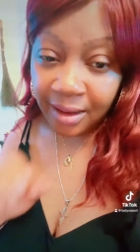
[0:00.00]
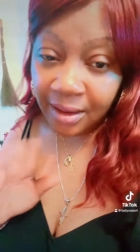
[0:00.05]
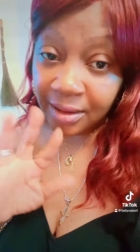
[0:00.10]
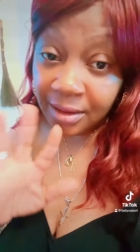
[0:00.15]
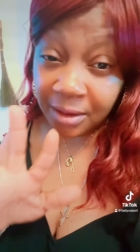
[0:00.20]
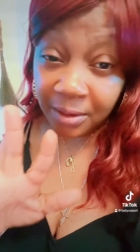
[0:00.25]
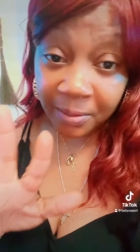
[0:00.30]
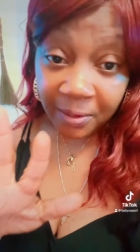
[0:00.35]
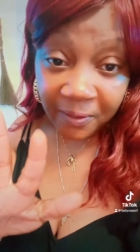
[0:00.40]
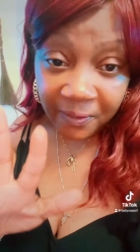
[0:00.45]

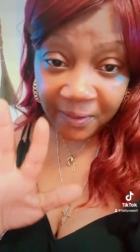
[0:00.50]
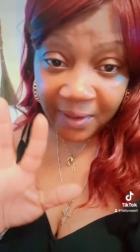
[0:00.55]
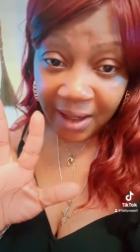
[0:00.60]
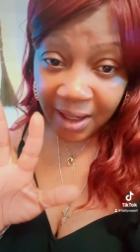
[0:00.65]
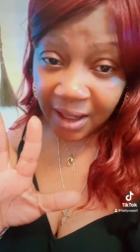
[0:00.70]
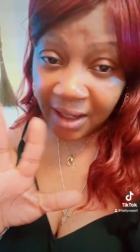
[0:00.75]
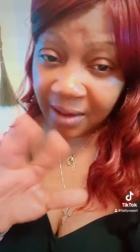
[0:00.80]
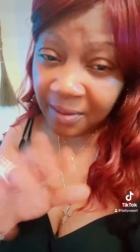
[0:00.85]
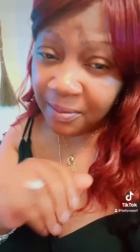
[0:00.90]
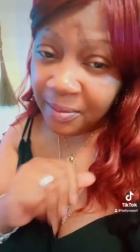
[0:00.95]
Number
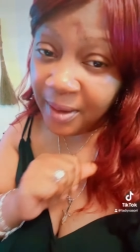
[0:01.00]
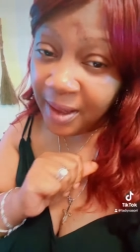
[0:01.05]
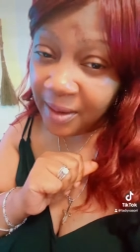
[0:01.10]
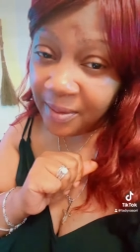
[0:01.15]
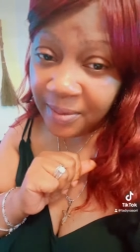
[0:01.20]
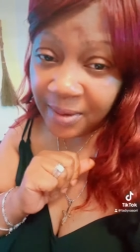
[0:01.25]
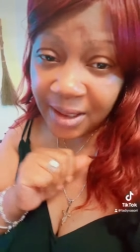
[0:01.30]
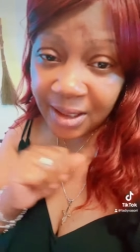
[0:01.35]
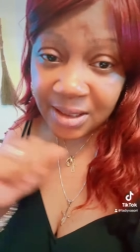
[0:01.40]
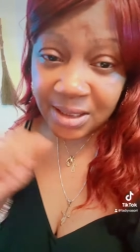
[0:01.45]
five,
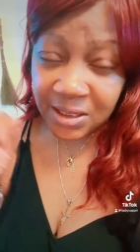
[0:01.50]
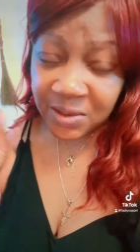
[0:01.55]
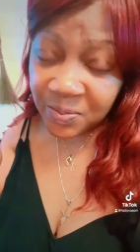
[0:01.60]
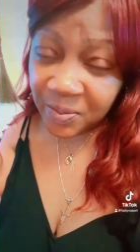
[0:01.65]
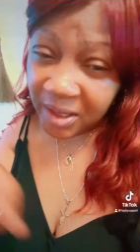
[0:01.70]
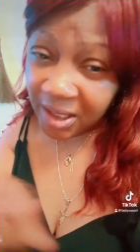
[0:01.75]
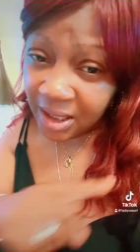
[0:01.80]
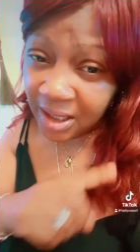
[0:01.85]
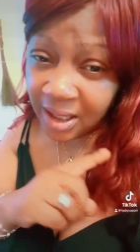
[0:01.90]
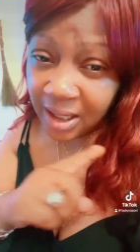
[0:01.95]
baby,
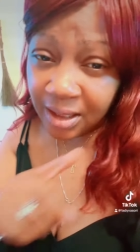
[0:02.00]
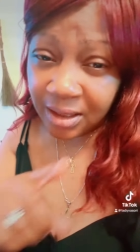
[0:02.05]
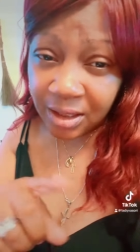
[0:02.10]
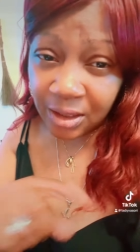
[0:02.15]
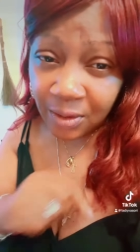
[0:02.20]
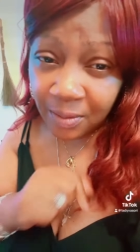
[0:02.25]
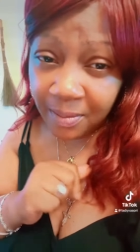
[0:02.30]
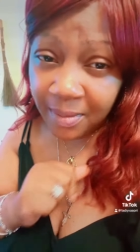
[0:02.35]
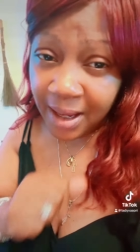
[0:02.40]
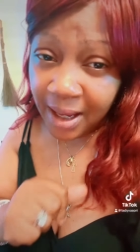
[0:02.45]
speak it out of
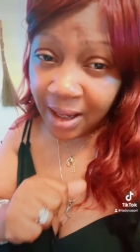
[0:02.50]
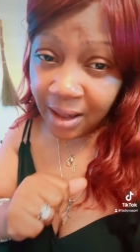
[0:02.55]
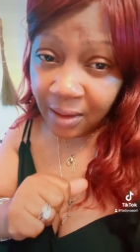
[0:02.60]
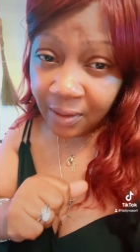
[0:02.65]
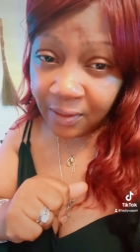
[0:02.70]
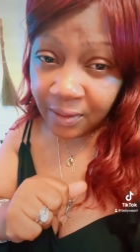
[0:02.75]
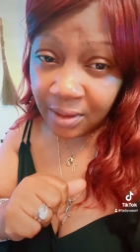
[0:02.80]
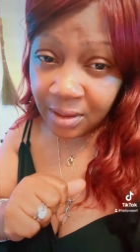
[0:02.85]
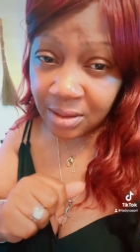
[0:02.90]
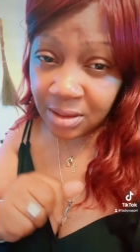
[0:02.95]
your mouth.
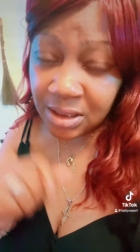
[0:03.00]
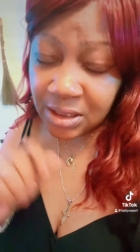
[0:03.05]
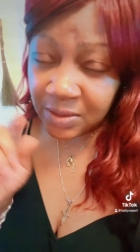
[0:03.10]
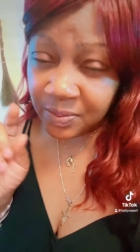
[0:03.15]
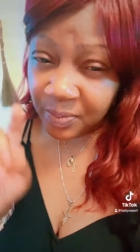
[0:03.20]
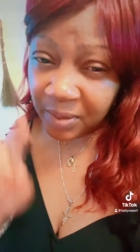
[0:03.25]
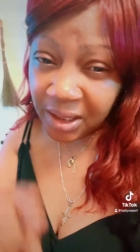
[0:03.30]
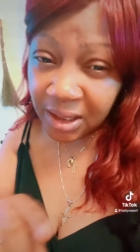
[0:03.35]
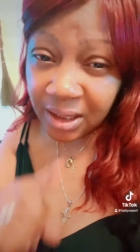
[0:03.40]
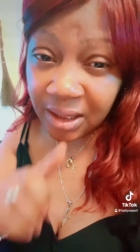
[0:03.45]

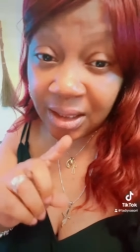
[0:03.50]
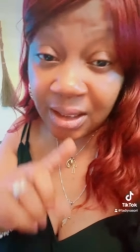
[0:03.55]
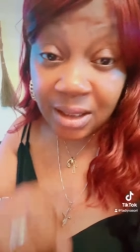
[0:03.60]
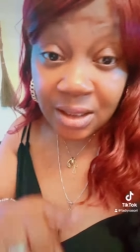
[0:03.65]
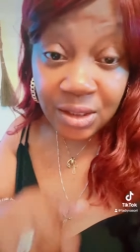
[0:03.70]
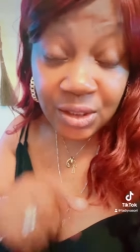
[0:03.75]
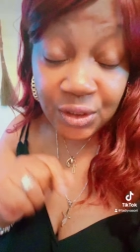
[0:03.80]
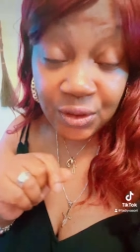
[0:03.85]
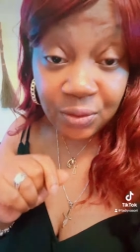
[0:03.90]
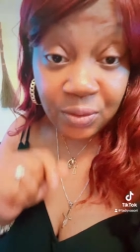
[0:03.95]
Speak it
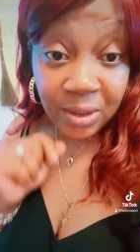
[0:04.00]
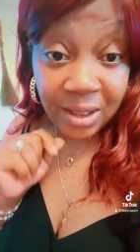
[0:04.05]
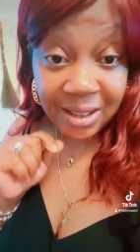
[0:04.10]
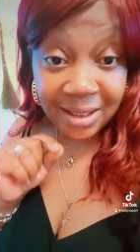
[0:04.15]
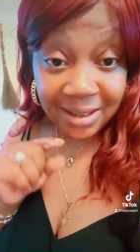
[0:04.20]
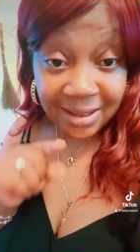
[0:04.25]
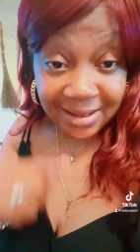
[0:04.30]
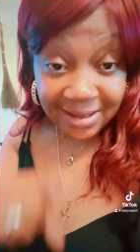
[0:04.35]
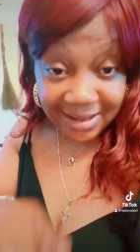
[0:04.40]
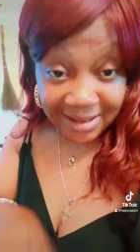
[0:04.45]
into
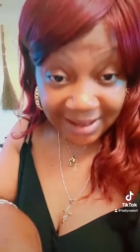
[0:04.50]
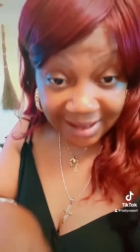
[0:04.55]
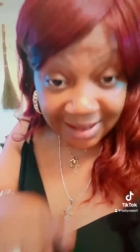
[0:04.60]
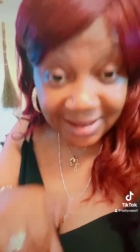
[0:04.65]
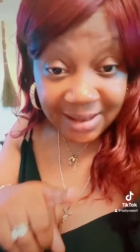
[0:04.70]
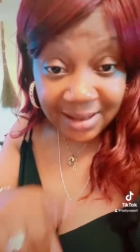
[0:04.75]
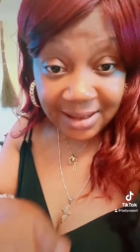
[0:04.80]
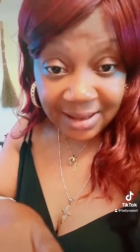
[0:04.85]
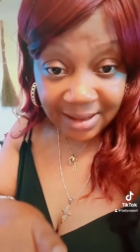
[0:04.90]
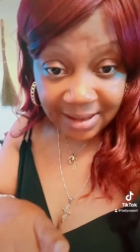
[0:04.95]

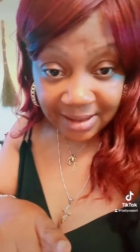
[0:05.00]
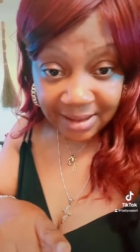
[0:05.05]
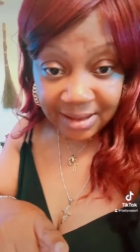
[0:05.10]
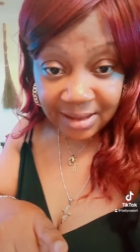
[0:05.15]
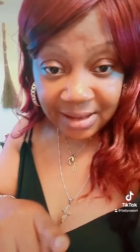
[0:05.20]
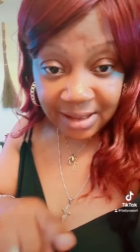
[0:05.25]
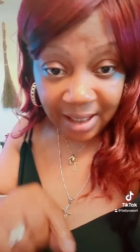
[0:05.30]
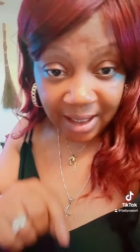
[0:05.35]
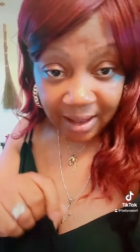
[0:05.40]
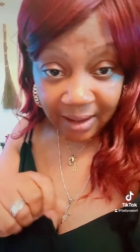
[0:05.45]
existence,
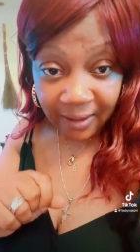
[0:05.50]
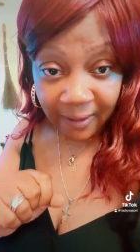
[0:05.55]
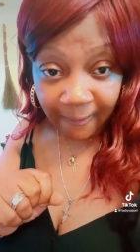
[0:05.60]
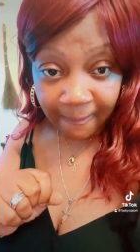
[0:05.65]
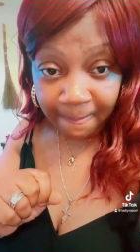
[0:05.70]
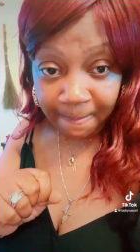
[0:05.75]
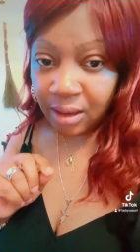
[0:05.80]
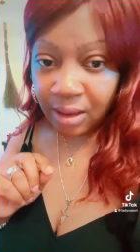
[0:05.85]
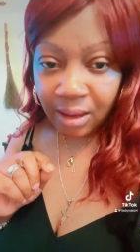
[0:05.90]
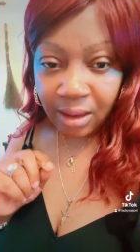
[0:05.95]
child.
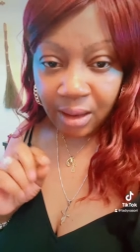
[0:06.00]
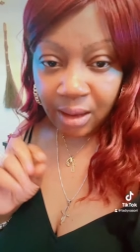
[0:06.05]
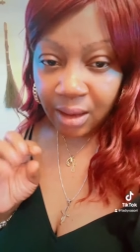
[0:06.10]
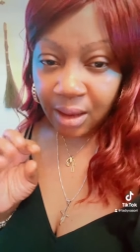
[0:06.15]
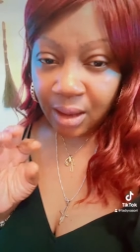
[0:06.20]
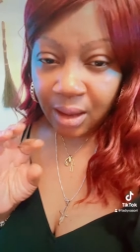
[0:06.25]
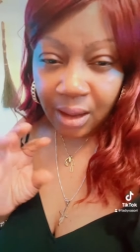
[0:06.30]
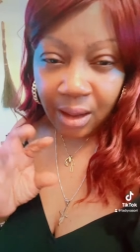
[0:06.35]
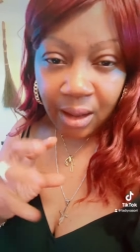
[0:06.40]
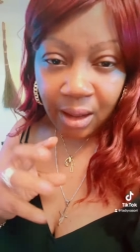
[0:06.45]

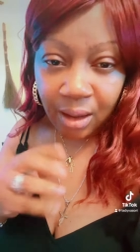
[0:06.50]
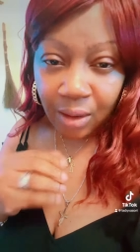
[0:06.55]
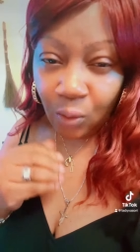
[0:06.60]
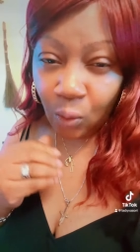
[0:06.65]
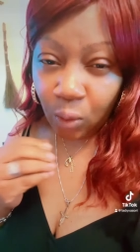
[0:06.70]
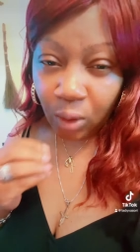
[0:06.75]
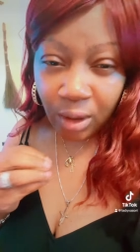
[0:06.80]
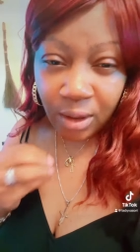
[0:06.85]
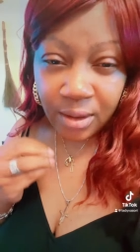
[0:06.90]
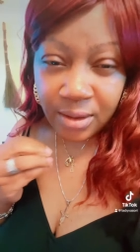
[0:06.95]

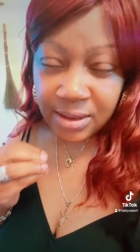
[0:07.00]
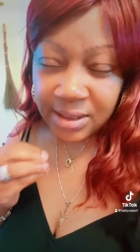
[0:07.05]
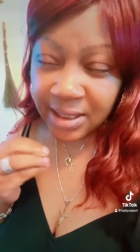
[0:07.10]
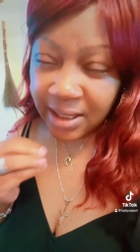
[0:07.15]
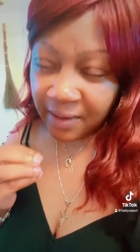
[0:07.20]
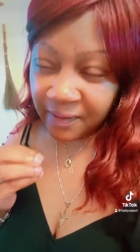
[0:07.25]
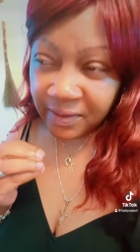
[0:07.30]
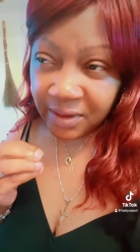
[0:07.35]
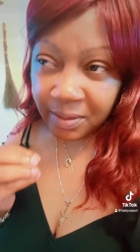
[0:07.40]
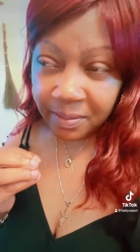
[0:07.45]
Words
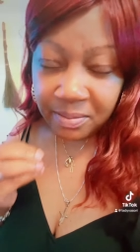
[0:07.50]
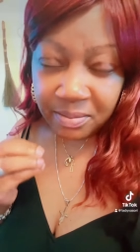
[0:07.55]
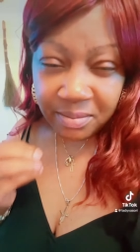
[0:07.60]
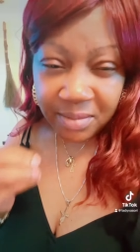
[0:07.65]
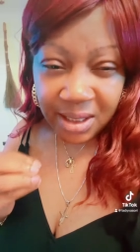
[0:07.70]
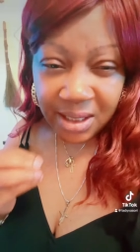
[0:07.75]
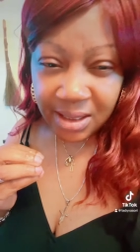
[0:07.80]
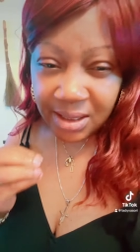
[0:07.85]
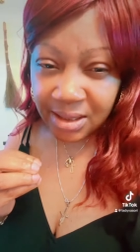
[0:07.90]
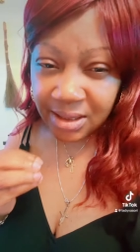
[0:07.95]
have an
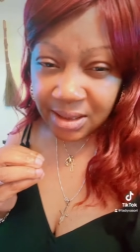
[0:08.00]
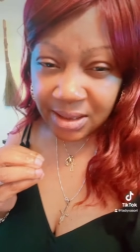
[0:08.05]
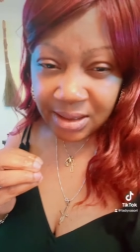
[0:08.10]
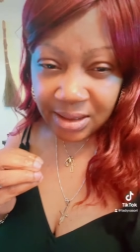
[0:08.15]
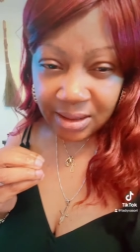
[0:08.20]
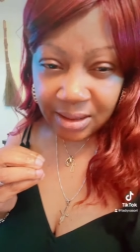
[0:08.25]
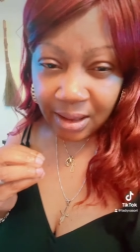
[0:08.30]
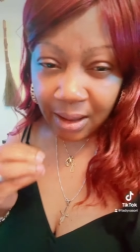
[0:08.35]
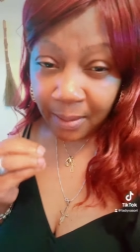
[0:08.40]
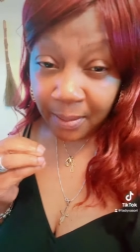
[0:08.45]

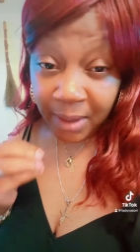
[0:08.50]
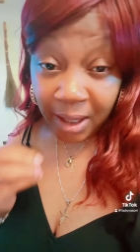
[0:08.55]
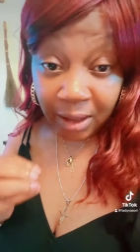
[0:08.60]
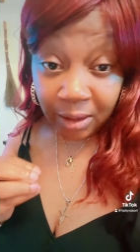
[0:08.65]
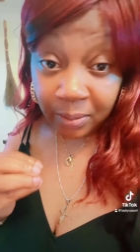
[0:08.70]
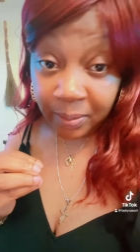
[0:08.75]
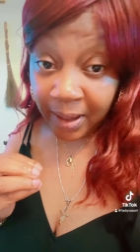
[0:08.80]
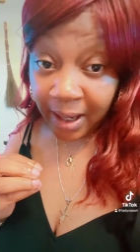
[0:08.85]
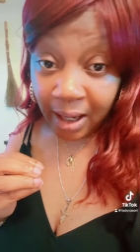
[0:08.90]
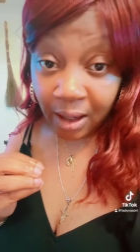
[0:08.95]
immense amount
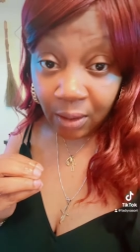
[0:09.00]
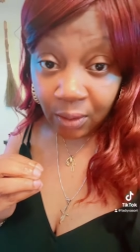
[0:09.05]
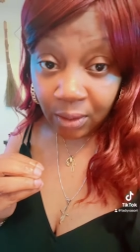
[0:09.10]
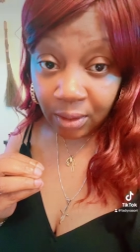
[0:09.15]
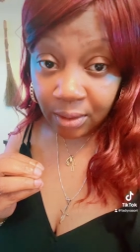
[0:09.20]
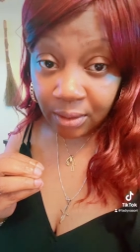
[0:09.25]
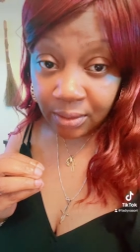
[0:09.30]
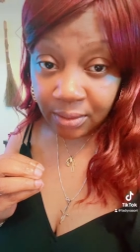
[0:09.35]
of power.